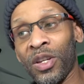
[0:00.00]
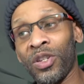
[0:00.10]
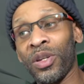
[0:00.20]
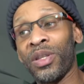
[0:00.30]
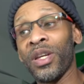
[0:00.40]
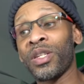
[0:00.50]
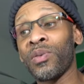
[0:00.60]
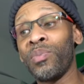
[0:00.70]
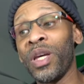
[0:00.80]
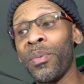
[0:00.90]
So this
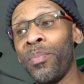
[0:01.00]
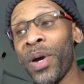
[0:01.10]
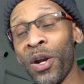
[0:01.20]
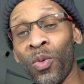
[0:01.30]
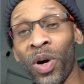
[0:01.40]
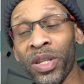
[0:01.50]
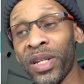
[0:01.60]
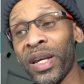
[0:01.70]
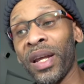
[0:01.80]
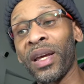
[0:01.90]
will be a better one
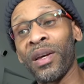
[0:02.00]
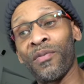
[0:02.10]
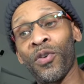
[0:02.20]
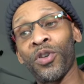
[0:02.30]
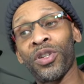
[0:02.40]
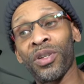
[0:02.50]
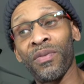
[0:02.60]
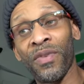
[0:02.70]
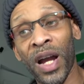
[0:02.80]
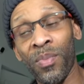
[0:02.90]
to get versus
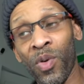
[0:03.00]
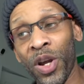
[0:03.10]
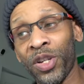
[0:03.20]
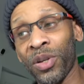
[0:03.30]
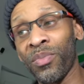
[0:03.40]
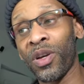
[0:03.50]
the vibration,